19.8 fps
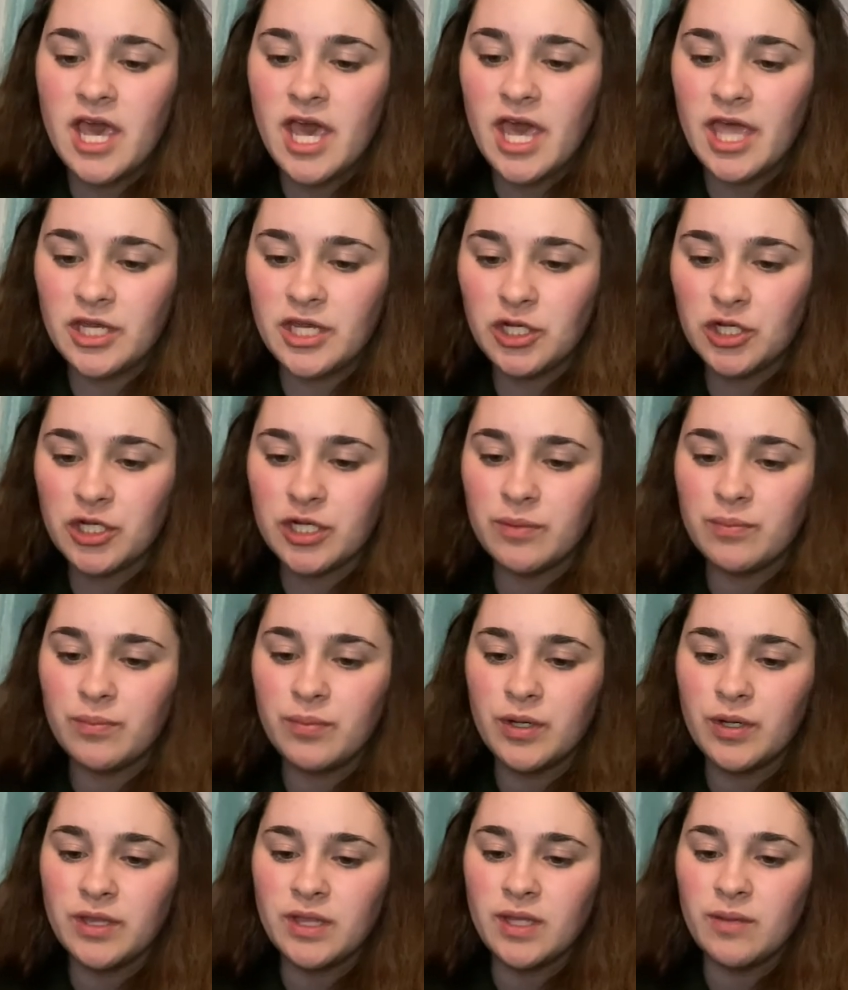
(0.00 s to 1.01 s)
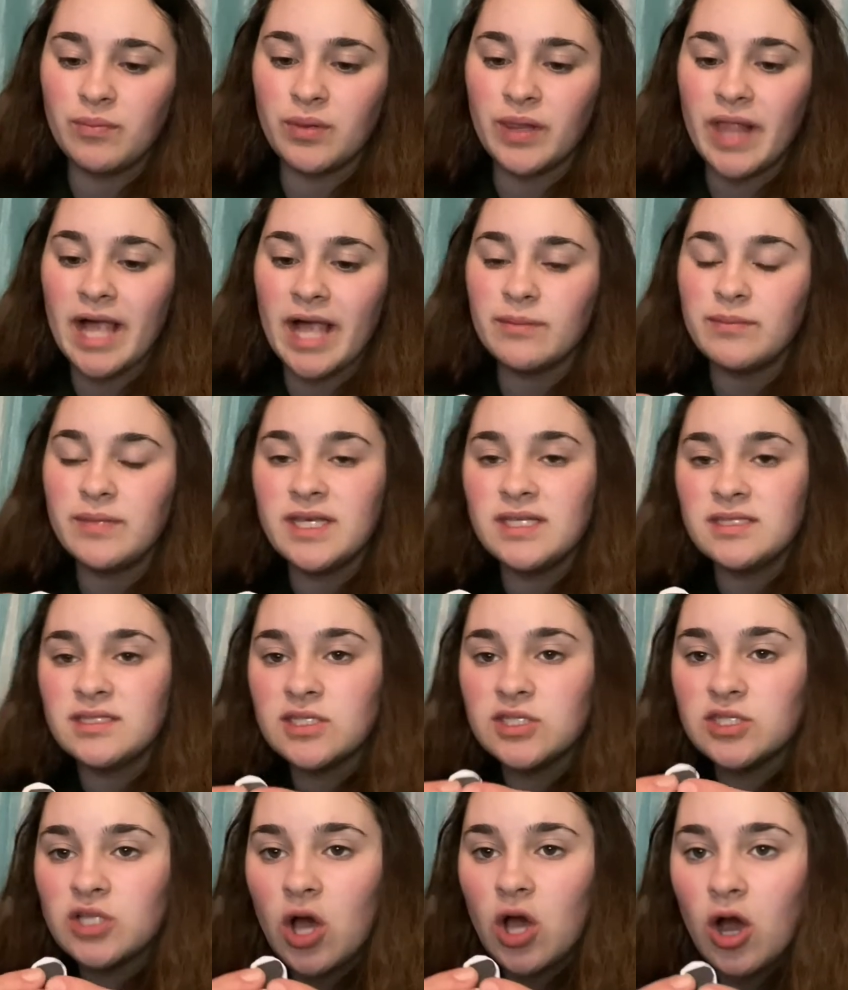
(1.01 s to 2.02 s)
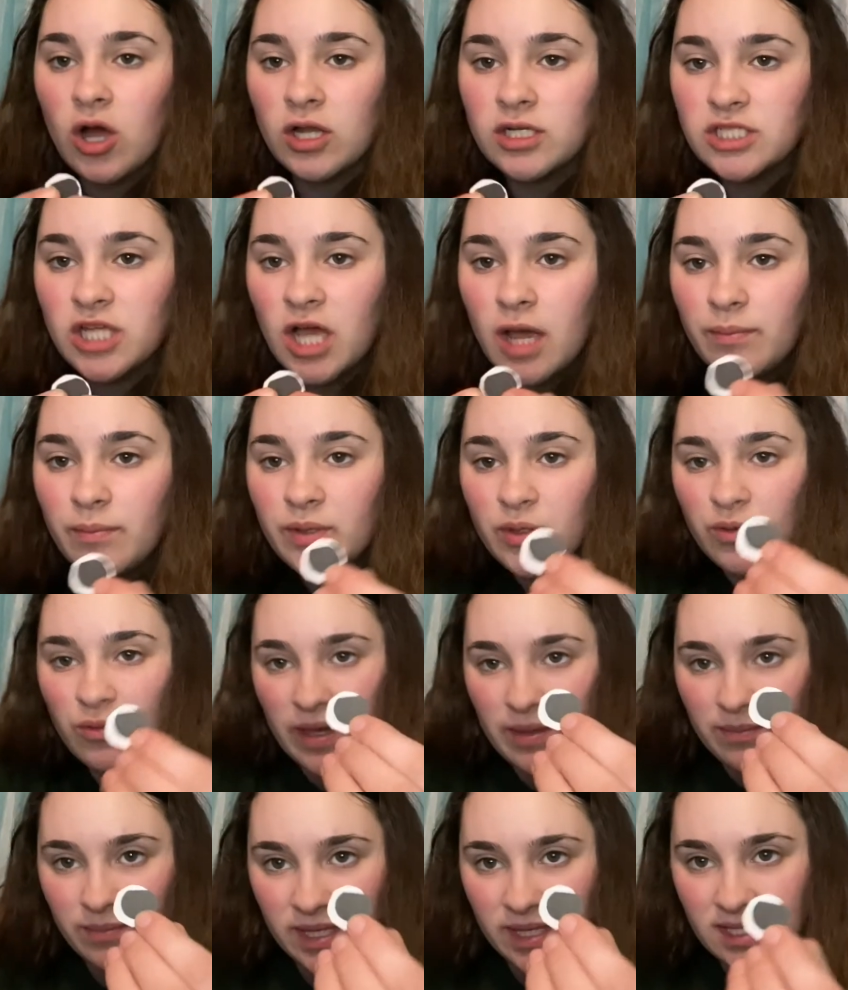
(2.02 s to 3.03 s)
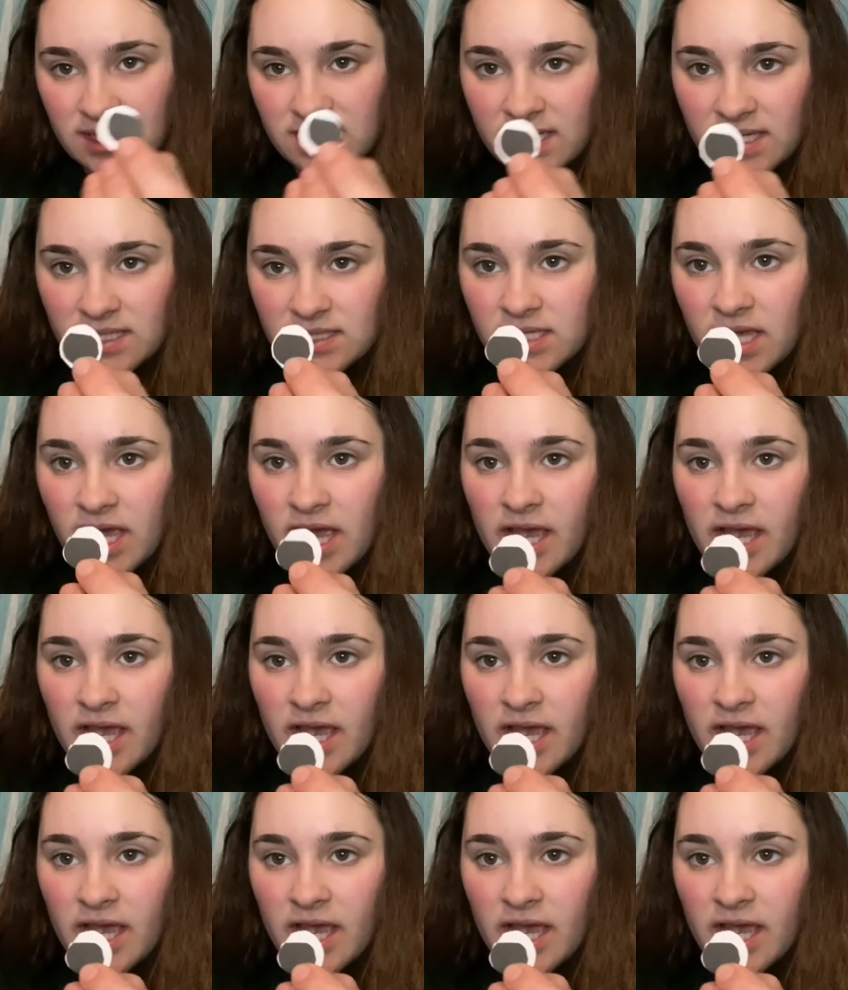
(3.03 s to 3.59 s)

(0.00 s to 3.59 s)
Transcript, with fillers: and you're going to put the black pieces on top of the white pieces,